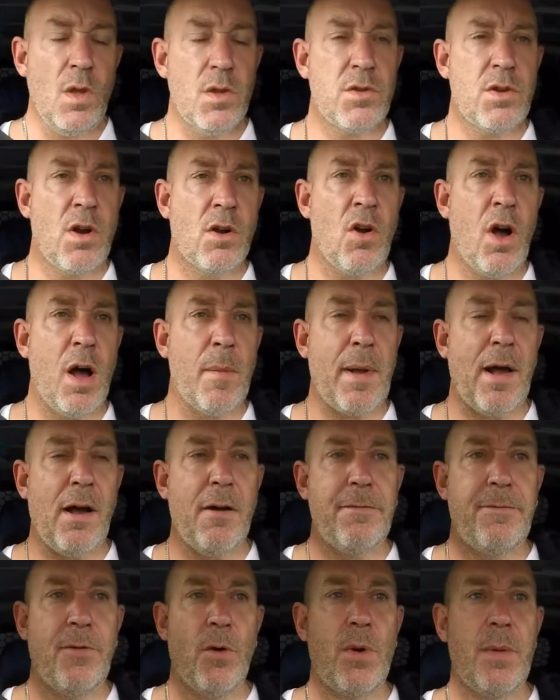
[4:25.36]
So I've got
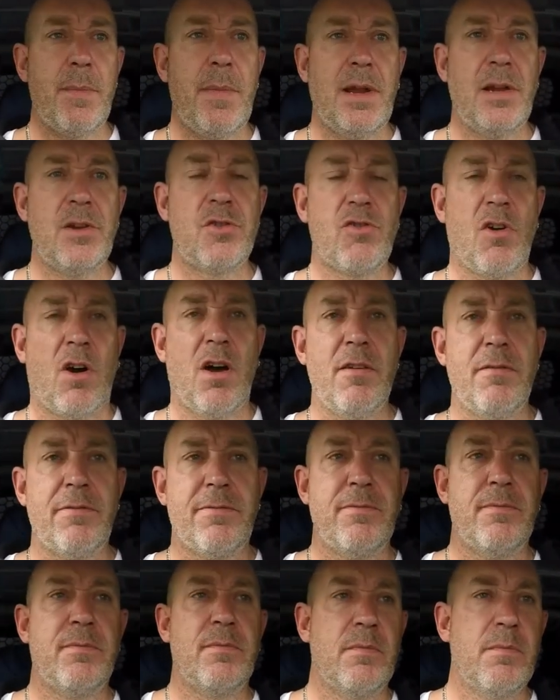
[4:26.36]
about a 40 minute drive
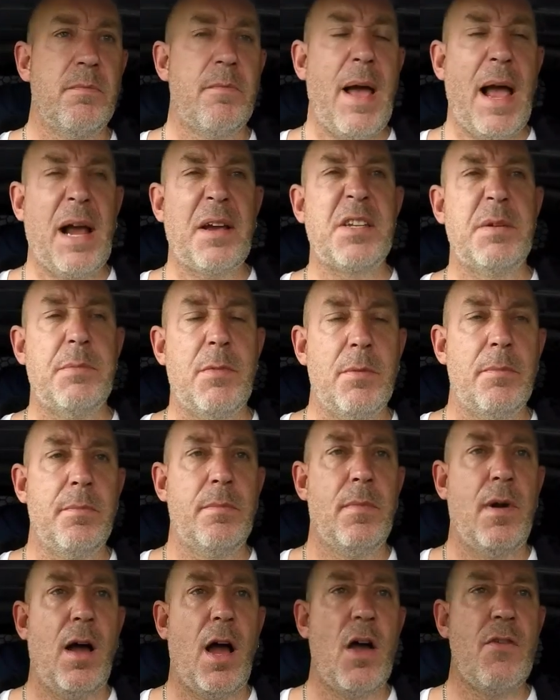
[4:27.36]

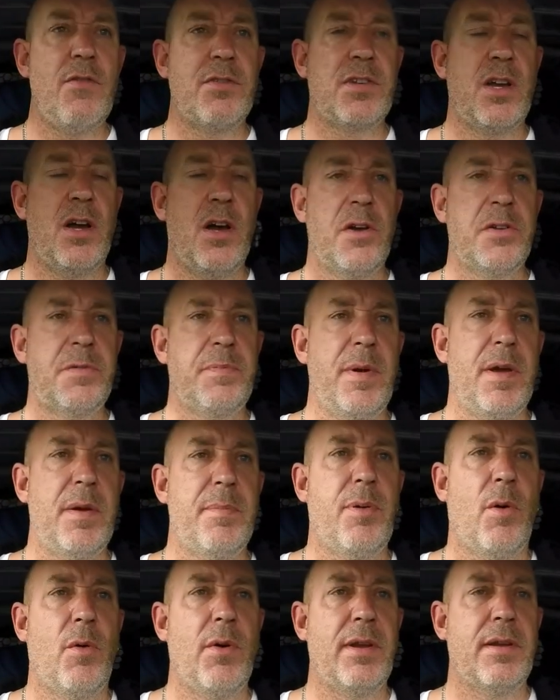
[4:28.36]
maximum over to Pier
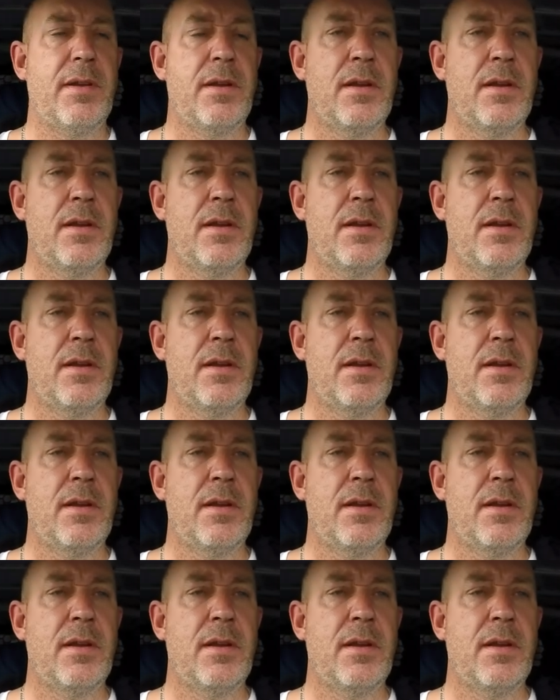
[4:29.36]
Point